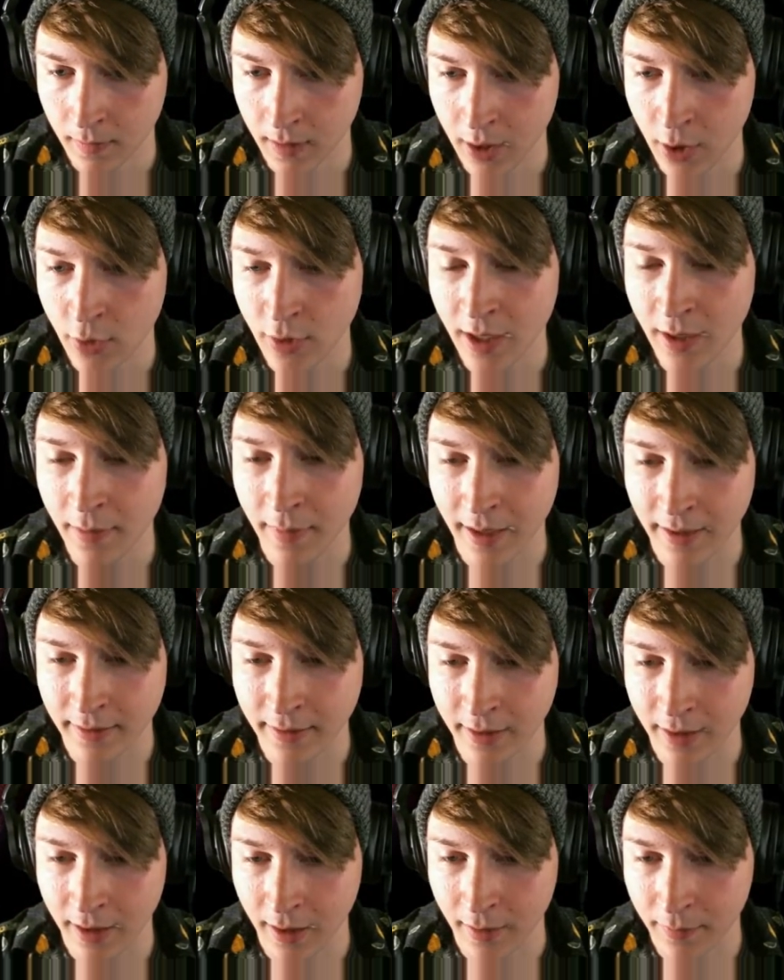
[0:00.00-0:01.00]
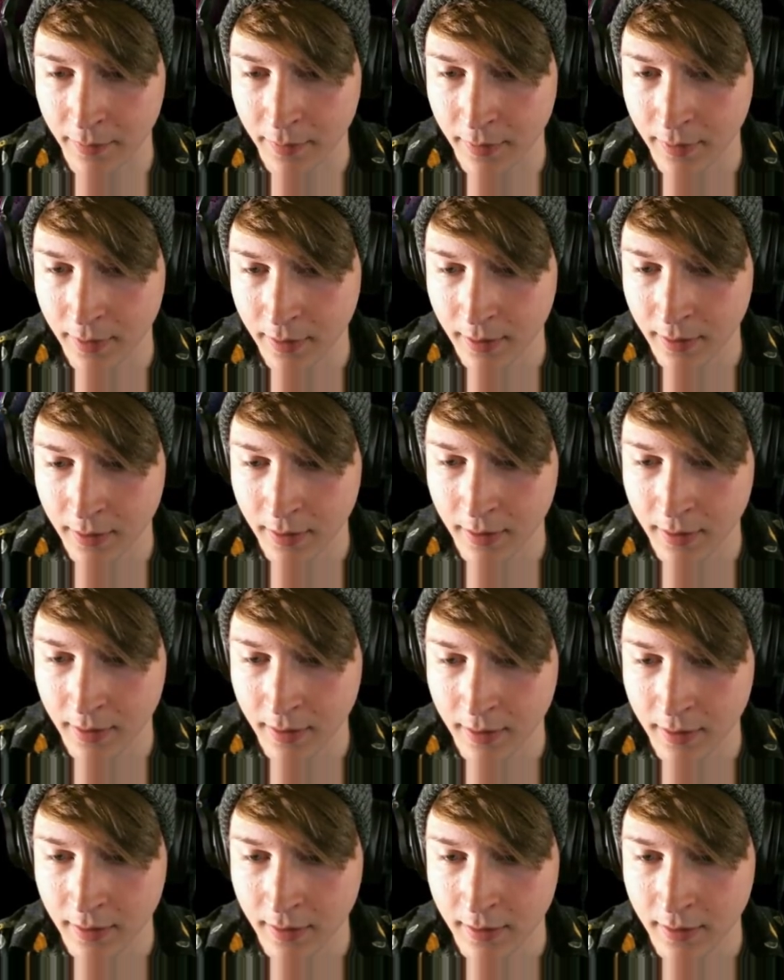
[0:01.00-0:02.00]
You did you mess it up. It up.
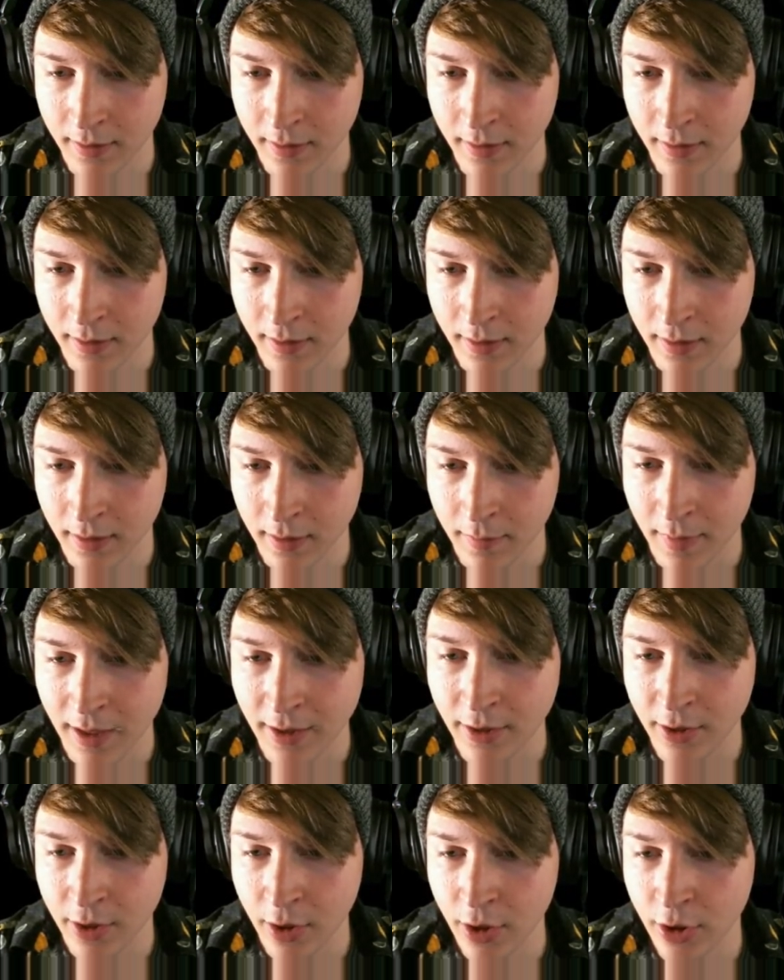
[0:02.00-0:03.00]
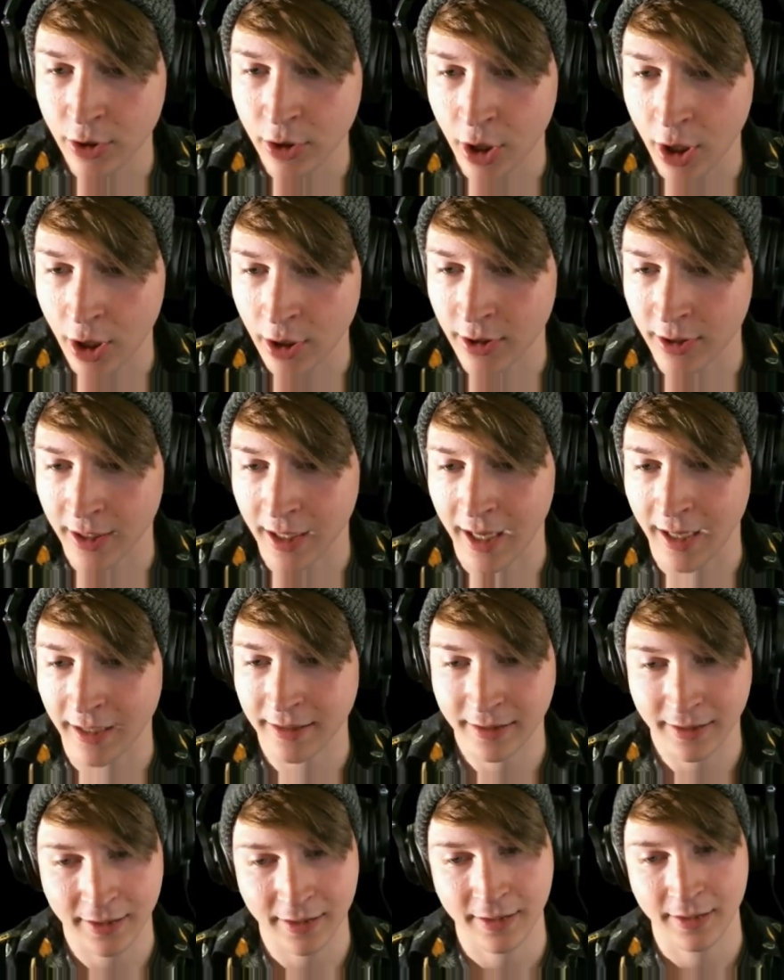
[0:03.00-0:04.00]
Mason, you're in charge of
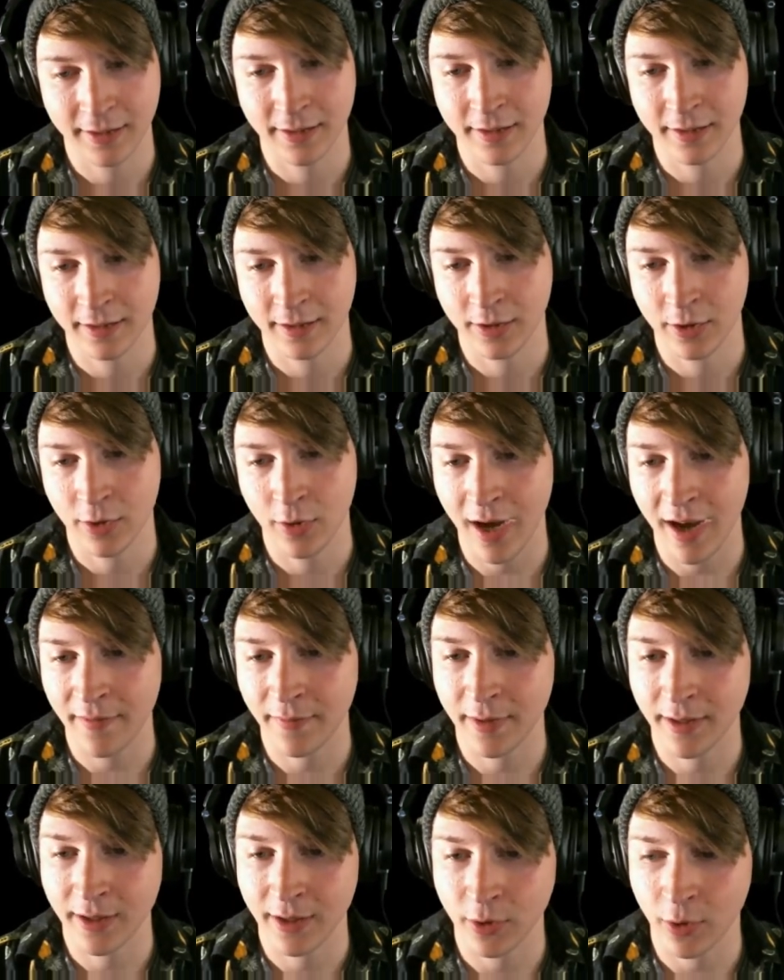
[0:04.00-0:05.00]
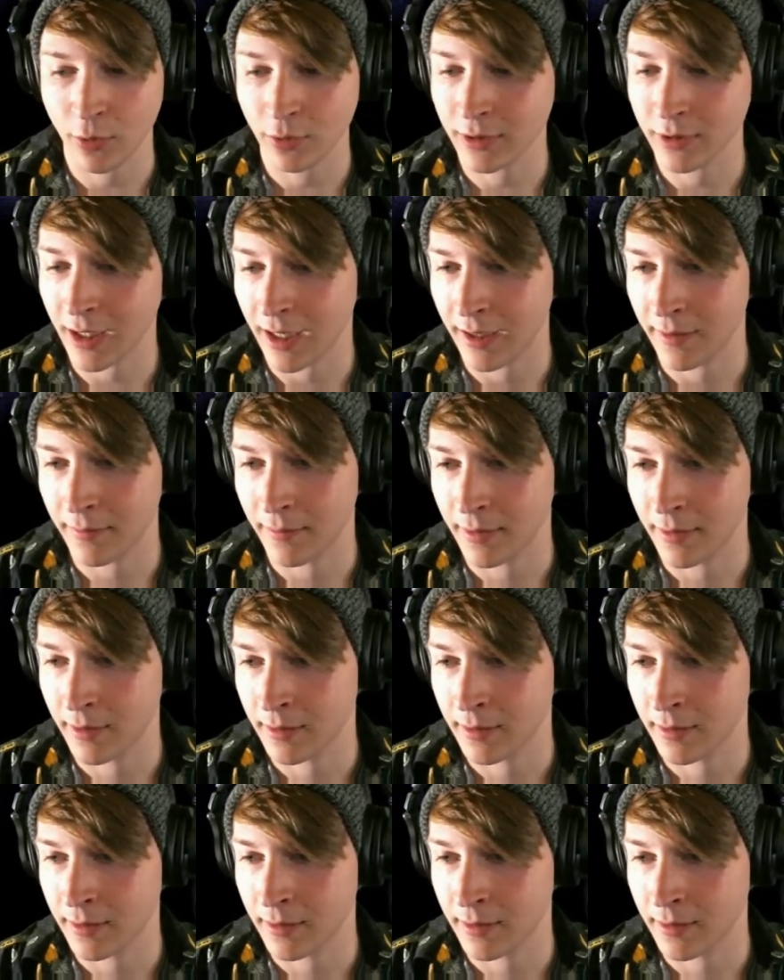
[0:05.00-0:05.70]
that. You have been this whole time.